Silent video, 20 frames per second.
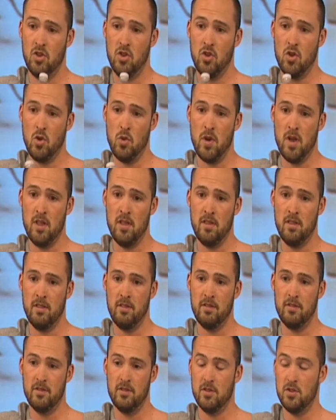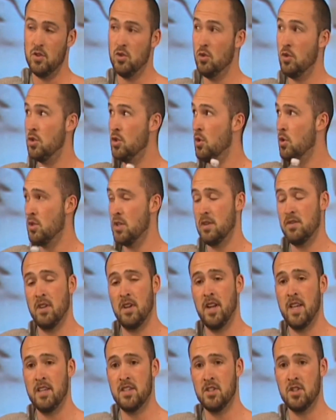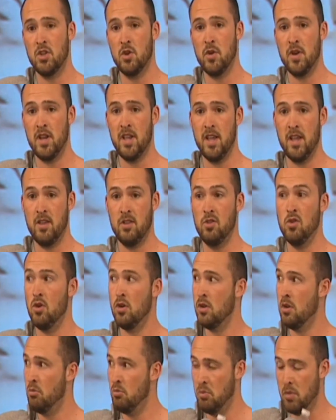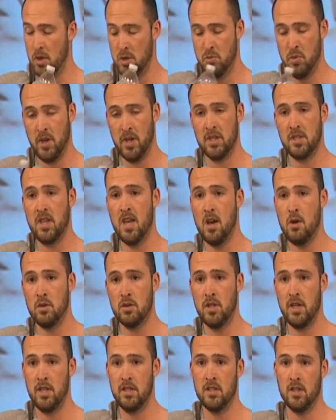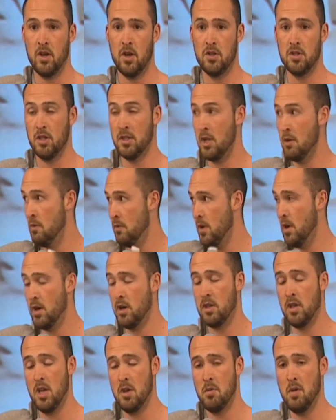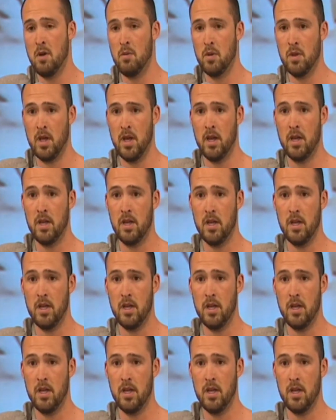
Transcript: doing the sort of stuff that Lisa's doing here, not on as big a scale as Lisa, because I don't think I could keep up with that.